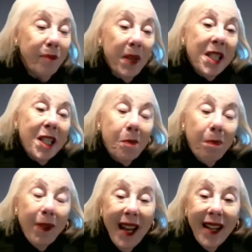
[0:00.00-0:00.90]
business
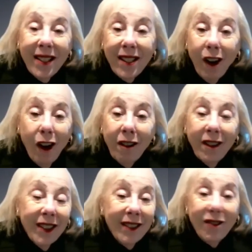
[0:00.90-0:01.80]
plans are
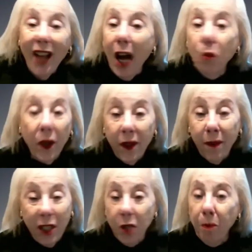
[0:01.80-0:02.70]
not worth
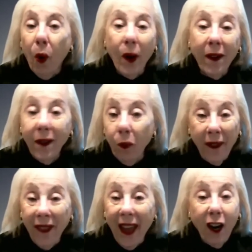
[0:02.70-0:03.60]
much more than
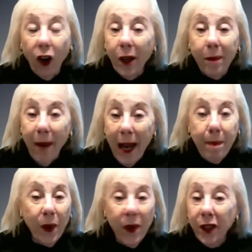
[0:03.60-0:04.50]
what they are on
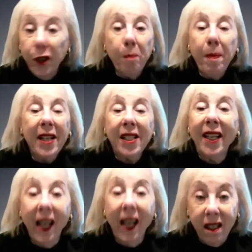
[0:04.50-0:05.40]
paper. They're your best
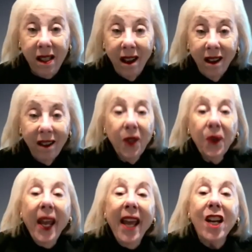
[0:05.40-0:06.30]
guess. You
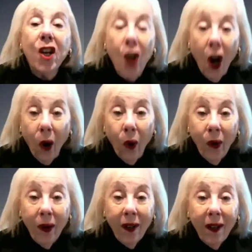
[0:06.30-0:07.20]
can't
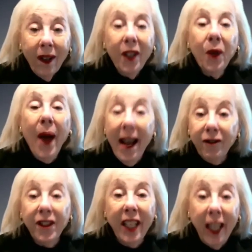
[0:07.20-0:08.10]
know. You
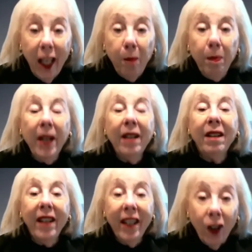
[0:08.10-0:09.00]
have to keep
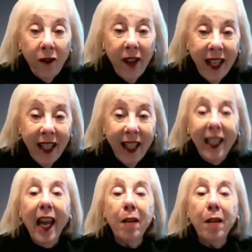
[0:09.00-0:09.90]

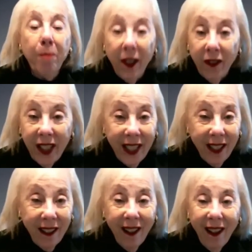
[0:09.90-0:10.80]
innovating and
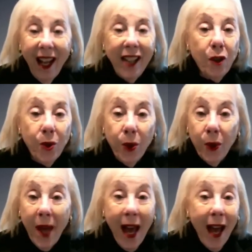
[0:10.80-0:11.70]
pivoting. And you do
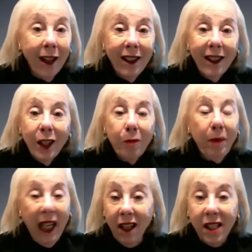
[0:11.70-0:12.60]
that
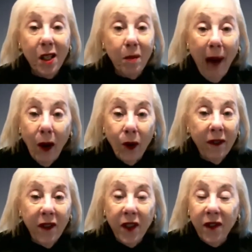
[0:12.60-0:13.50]
because of the power
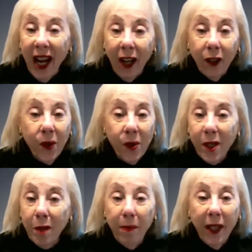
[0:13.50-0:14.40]
of your values,
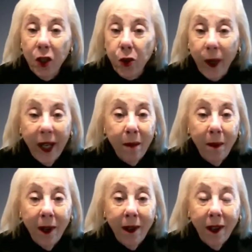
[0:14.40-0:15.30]
the big dream,